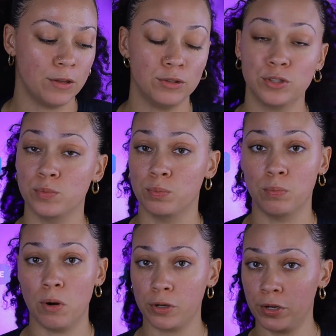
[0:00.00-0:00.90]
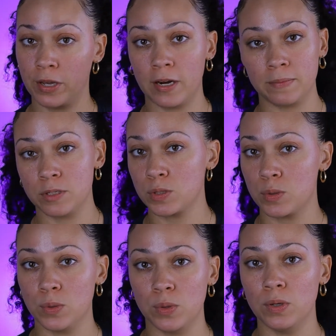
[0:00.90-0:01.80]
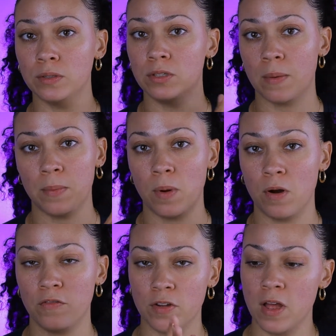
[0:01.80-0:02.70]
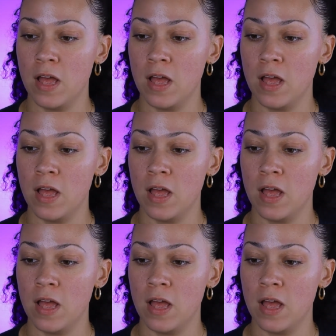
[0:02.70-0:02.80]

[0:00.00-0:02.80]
You just walk your kid up to school, drop him off.